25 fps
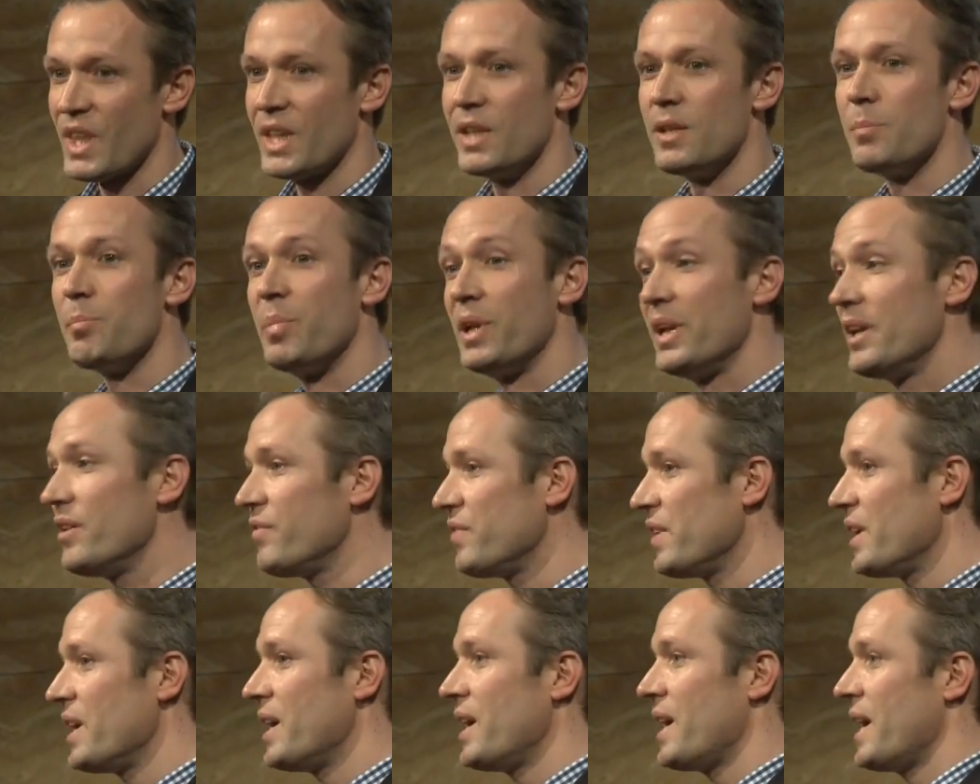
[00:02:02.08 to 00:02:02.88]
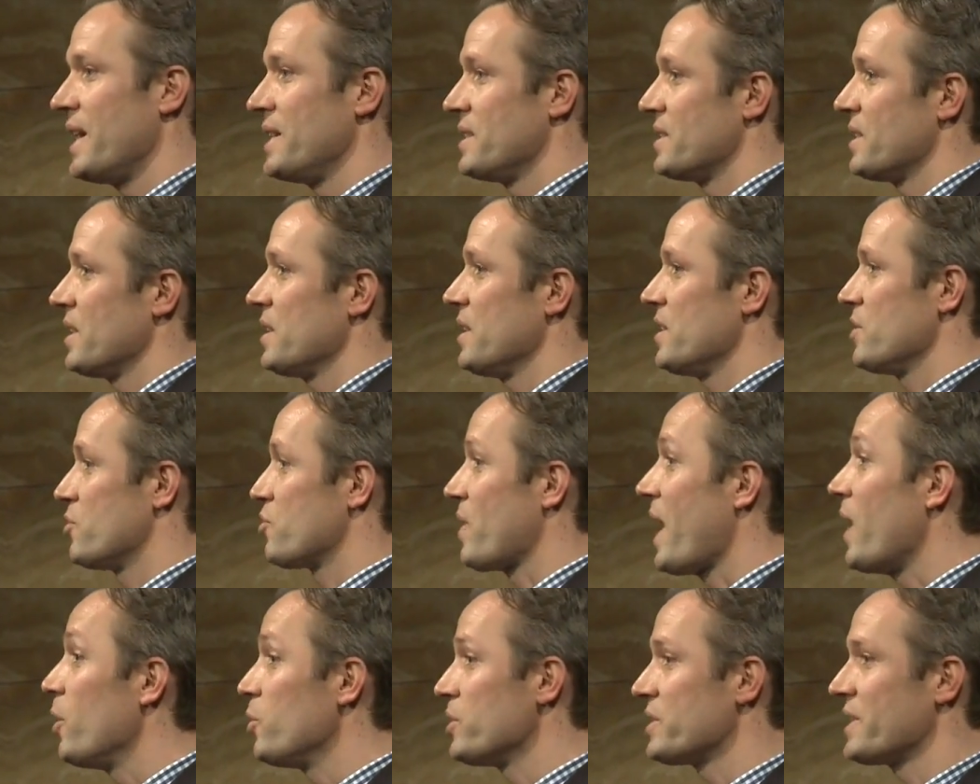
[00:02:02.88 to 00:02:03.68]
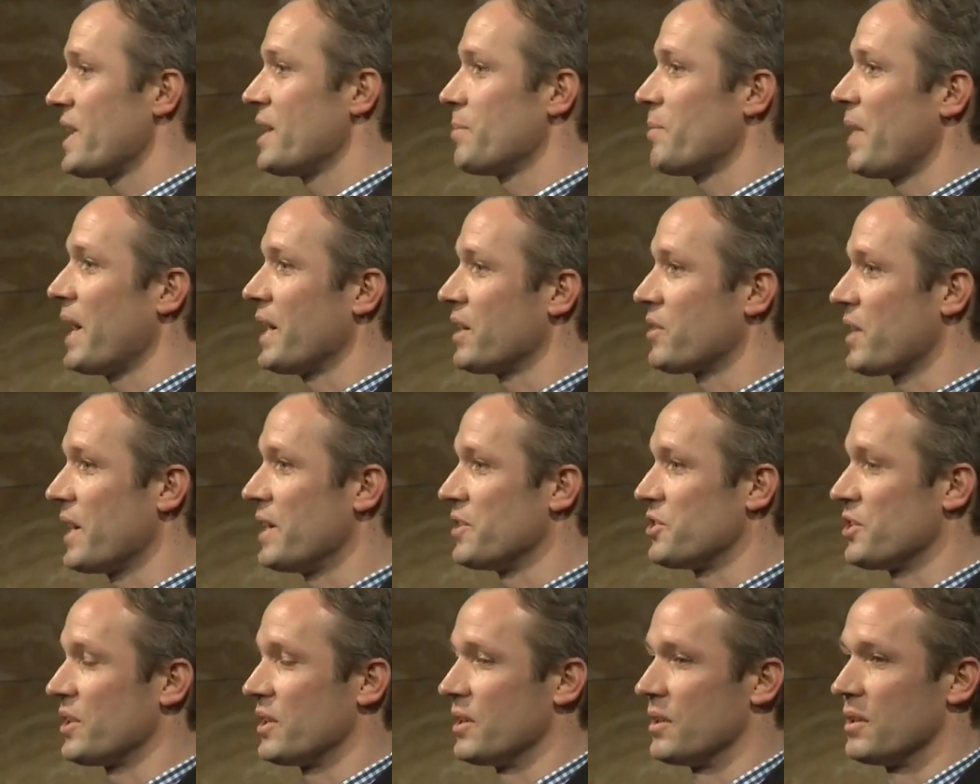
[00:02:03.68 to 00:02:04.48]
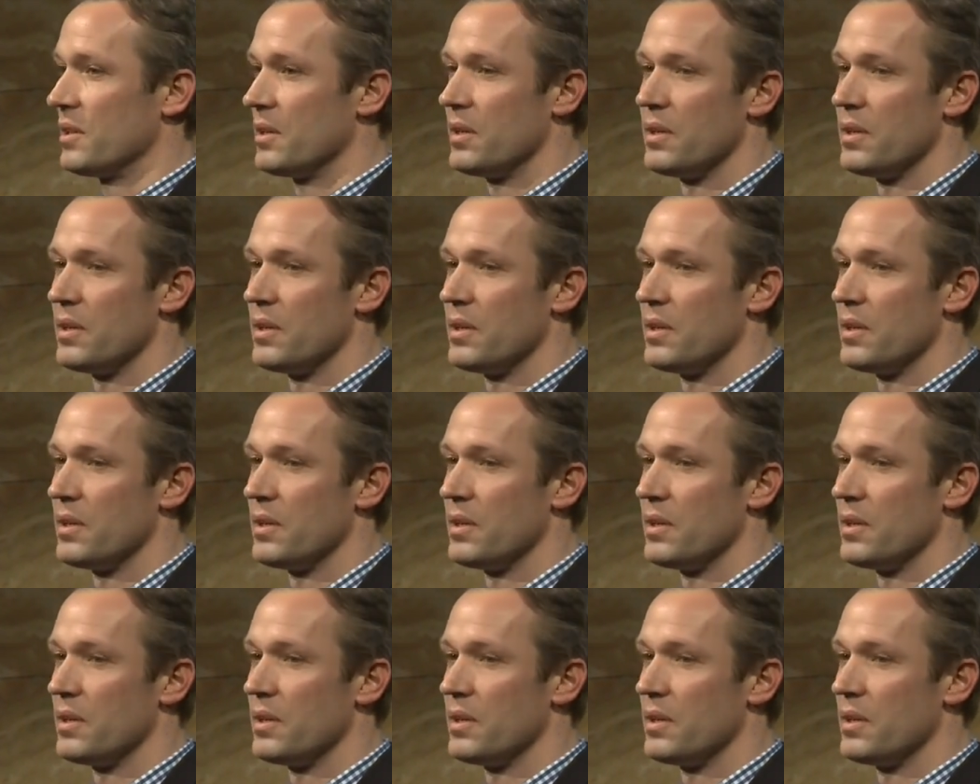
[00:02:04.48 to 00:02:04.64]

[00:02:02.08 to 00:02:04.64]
In Bolivia, I studied drought and migration.